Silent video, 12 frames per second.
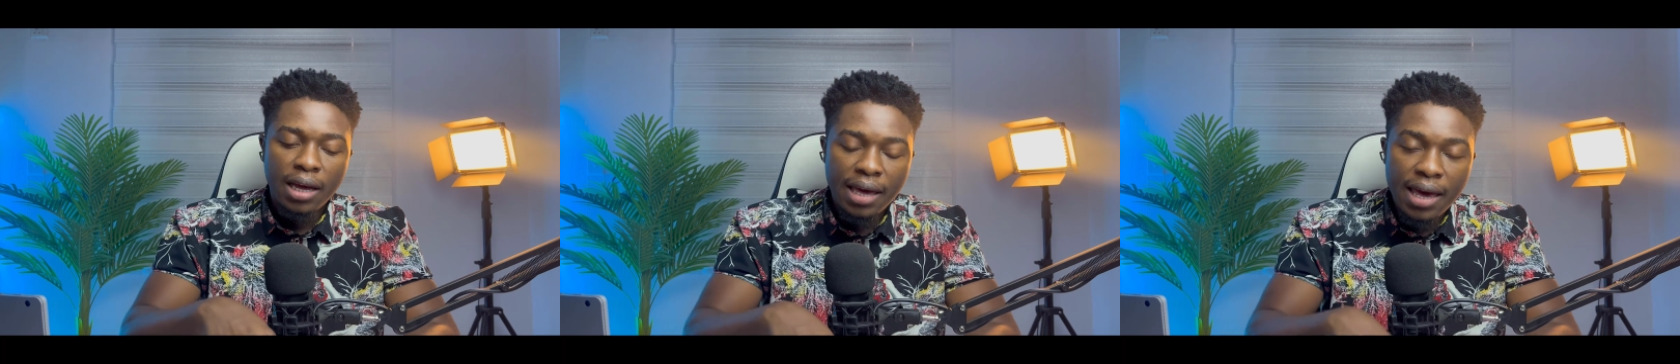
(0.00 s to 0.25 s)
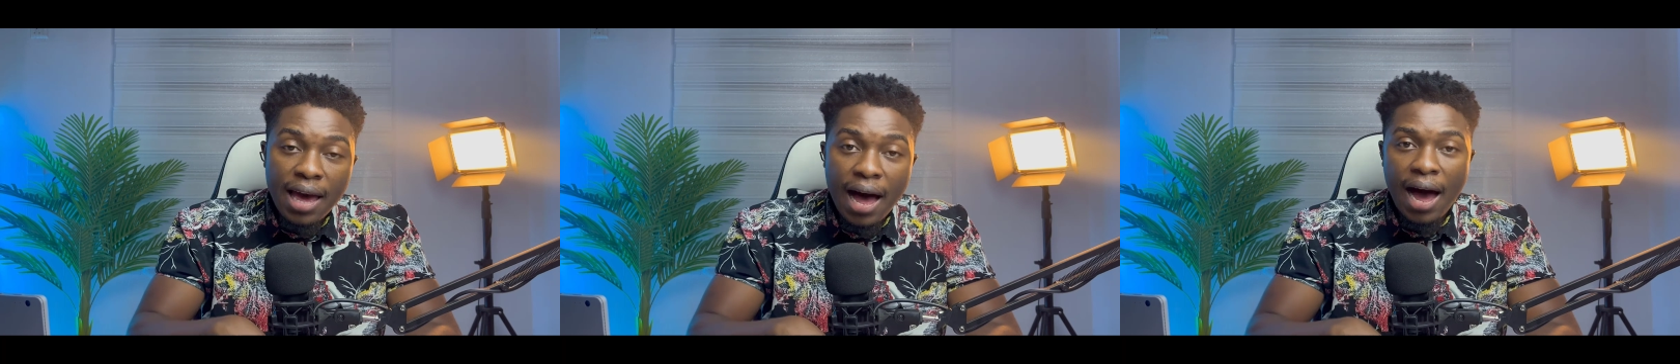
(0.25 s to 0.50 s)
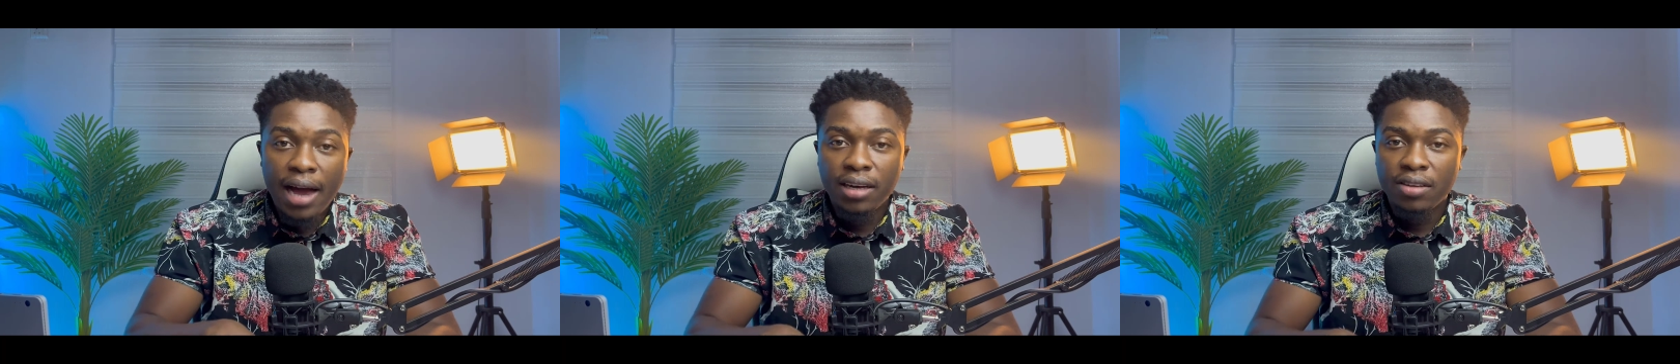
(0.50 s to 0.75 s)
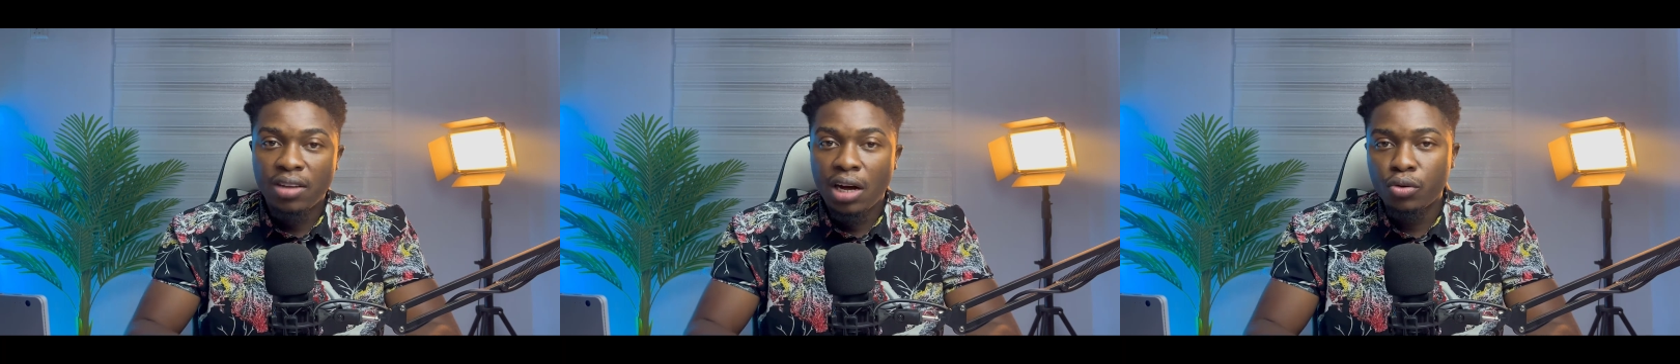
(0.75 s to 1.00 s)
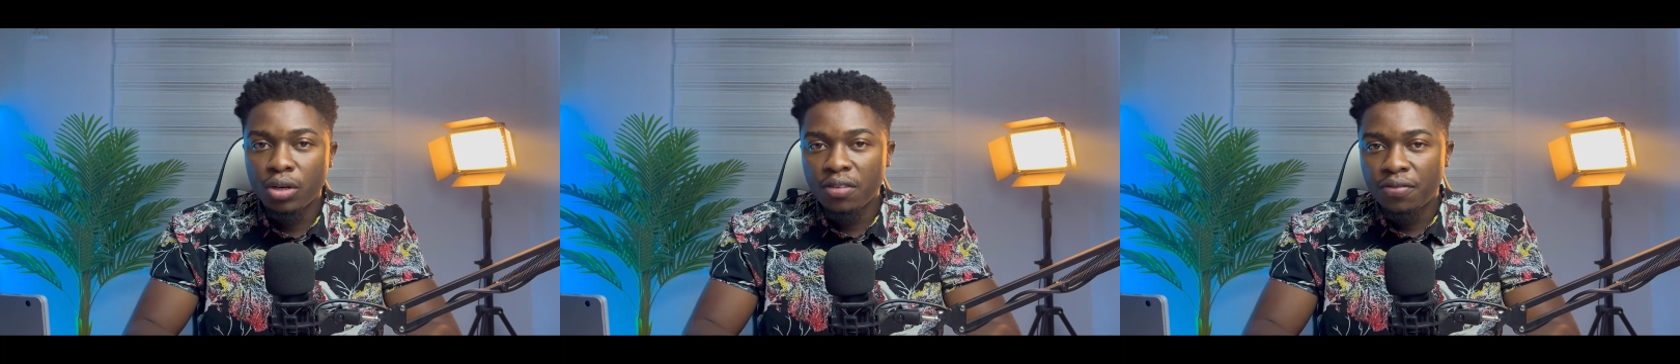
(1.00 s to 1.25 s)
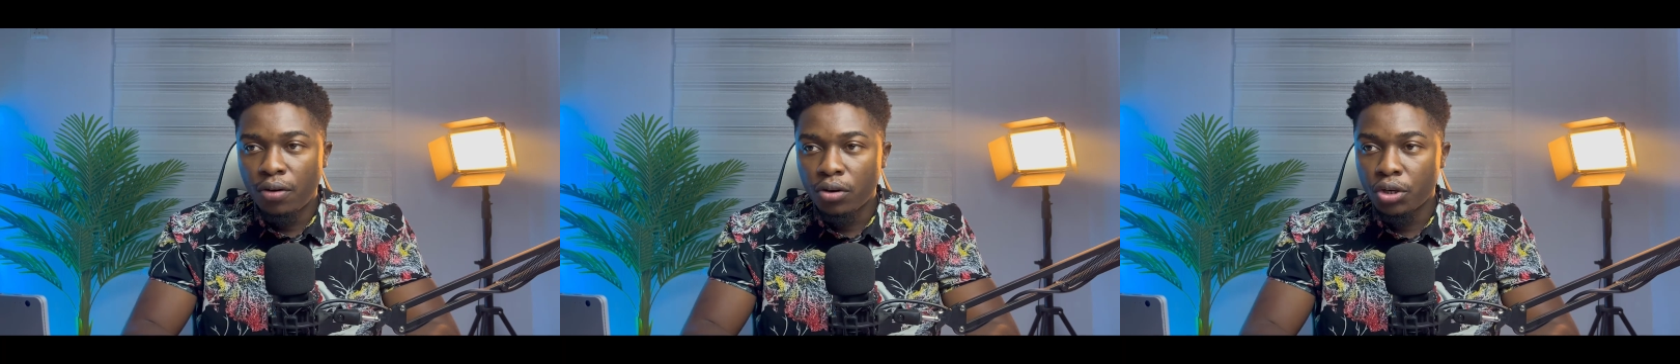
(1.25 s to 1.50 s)
AI is actually
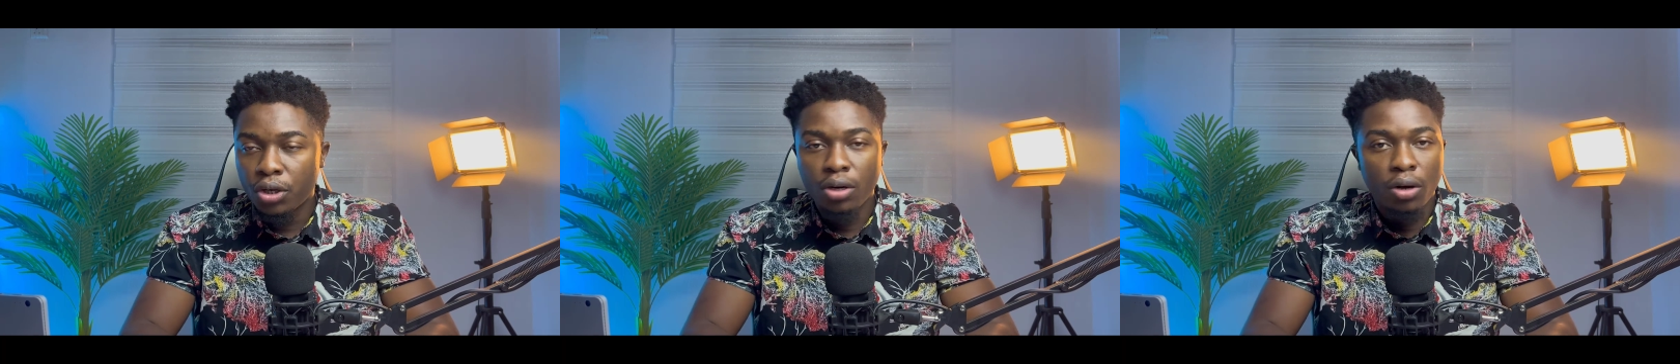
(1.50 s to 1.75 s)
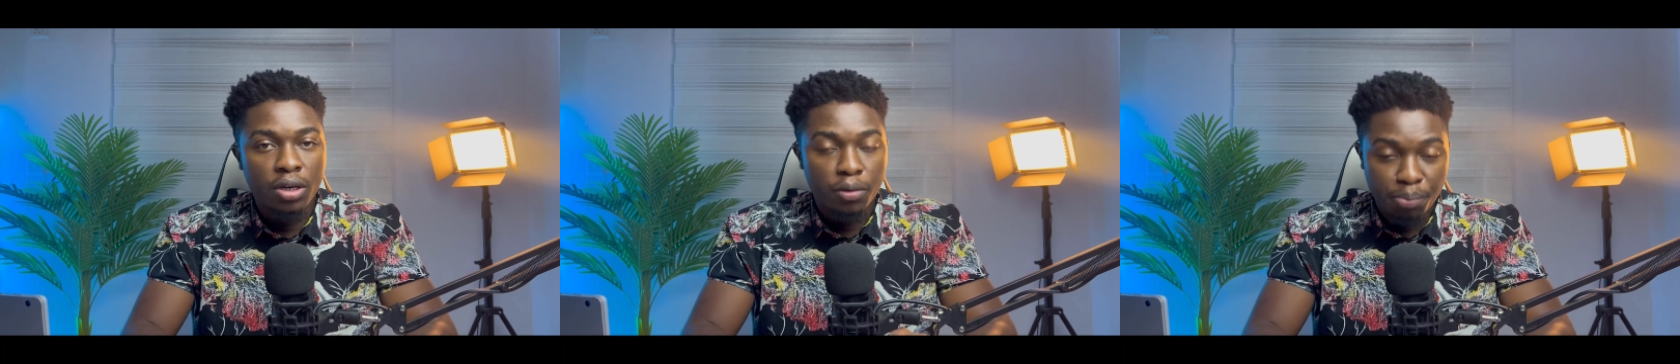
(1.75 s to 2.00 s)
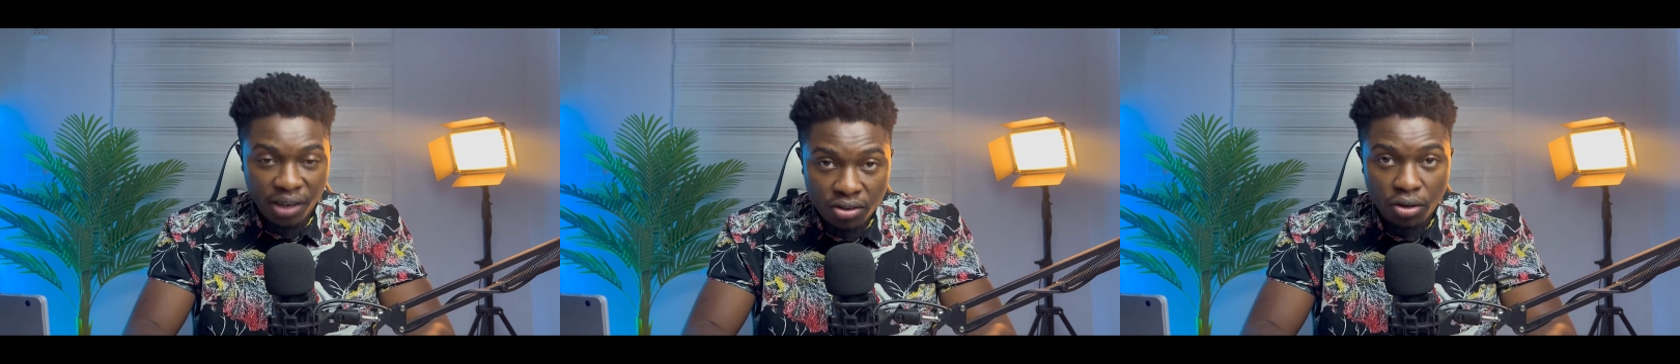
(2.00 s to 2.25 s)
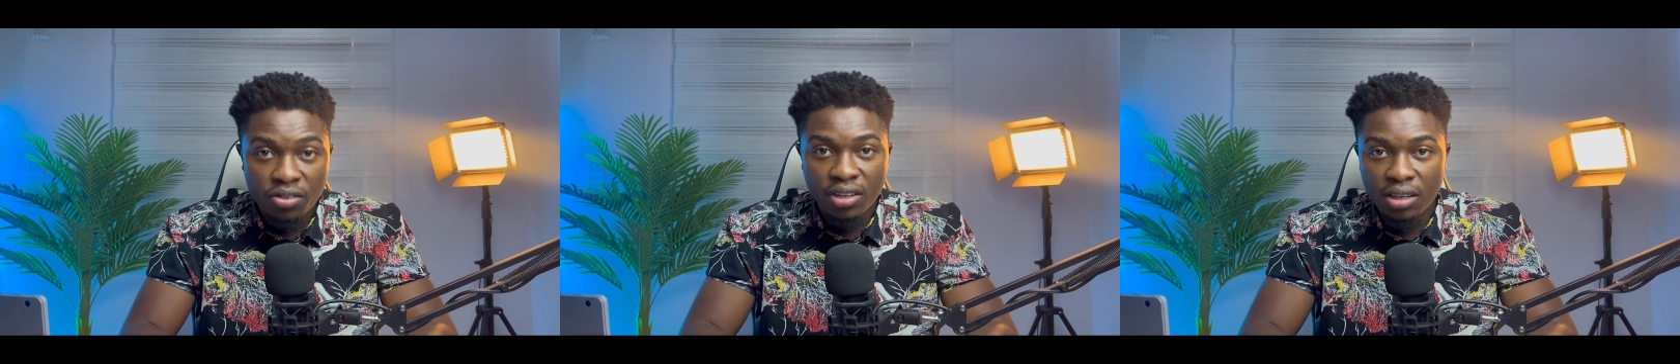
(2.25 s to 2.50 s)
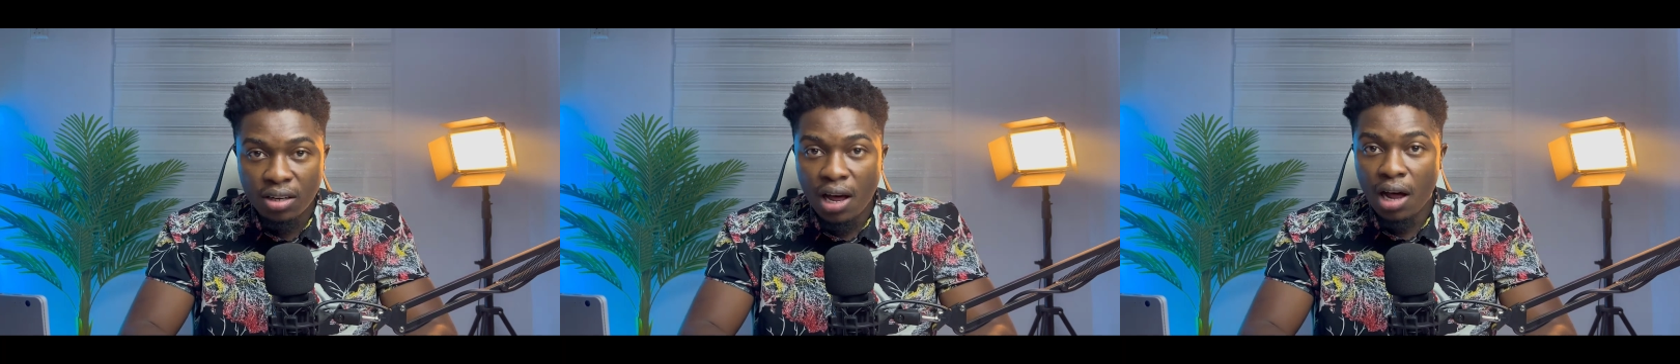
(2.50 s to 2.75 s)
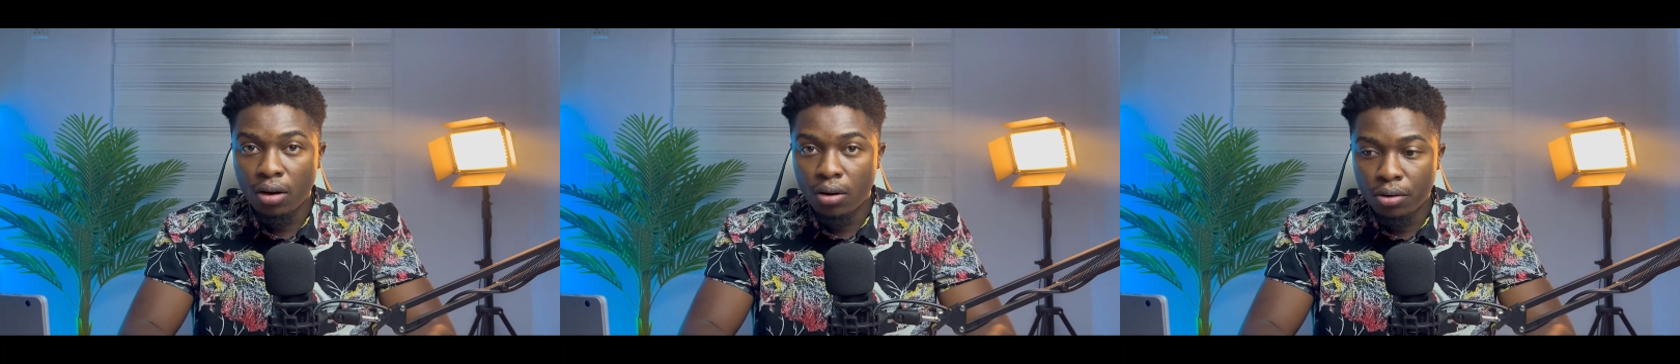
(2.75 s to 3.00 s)
functioning based on certain
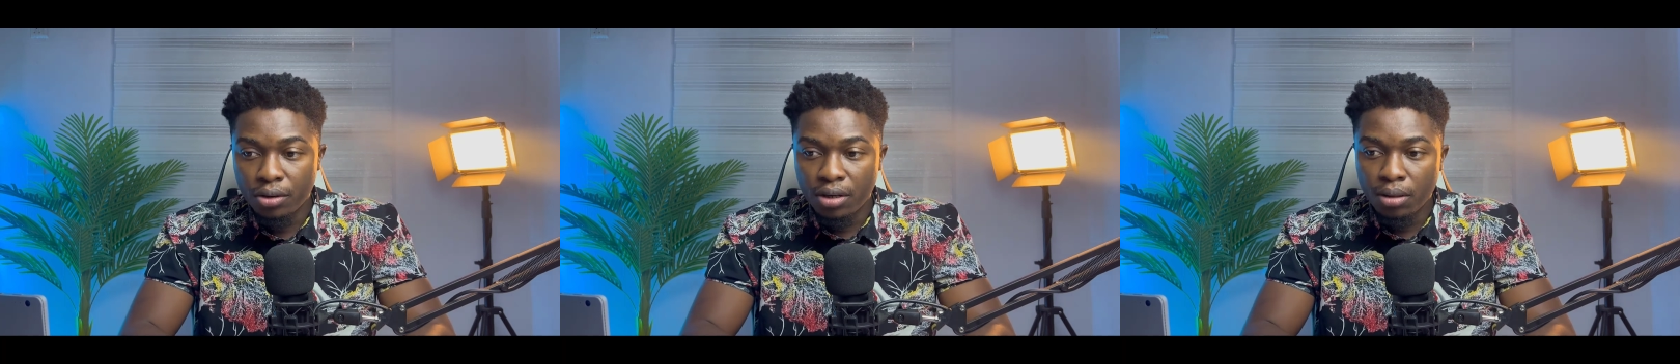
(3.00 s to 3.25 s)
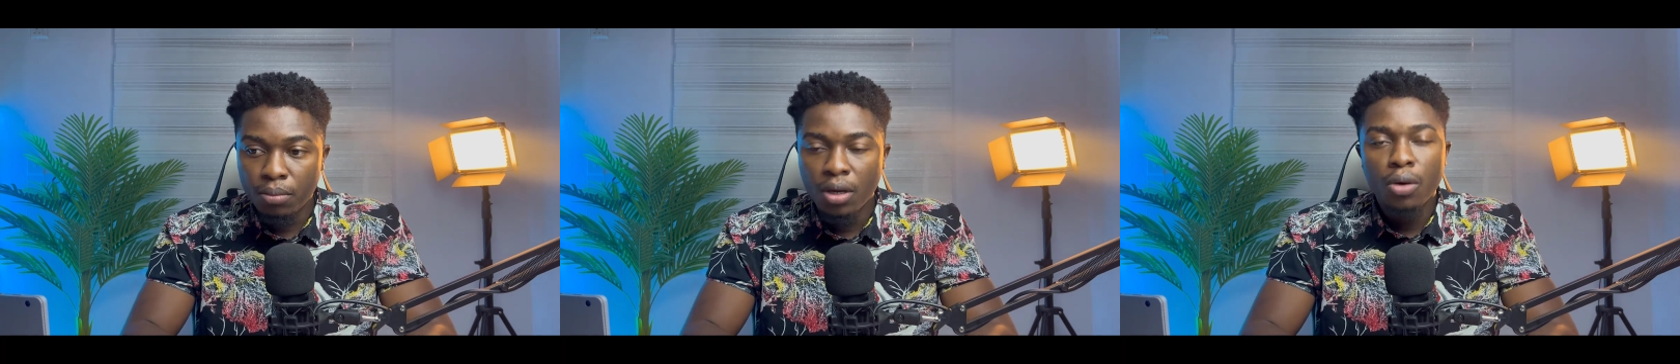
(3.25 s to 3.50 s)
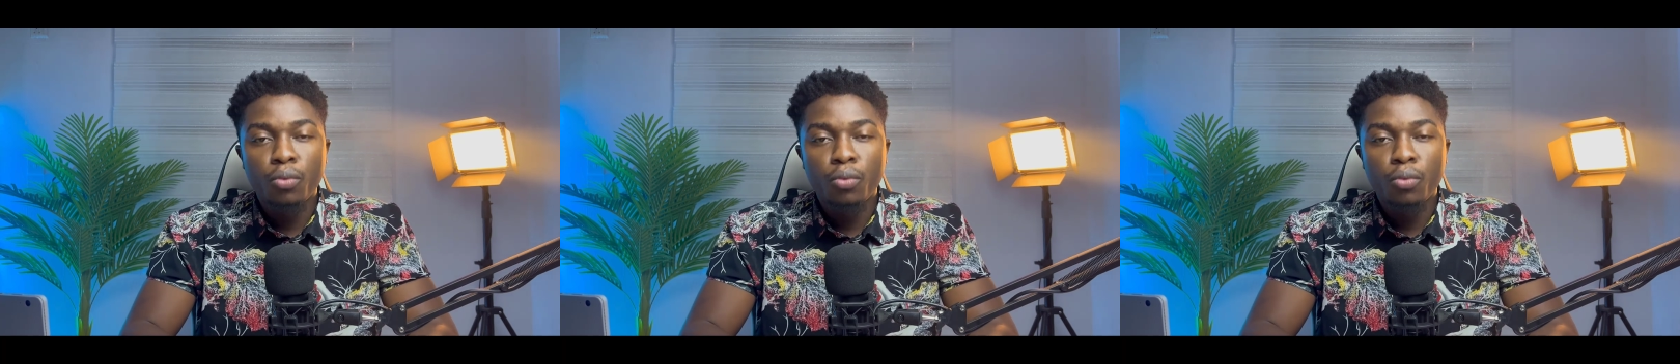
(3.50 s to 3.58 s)
algorithm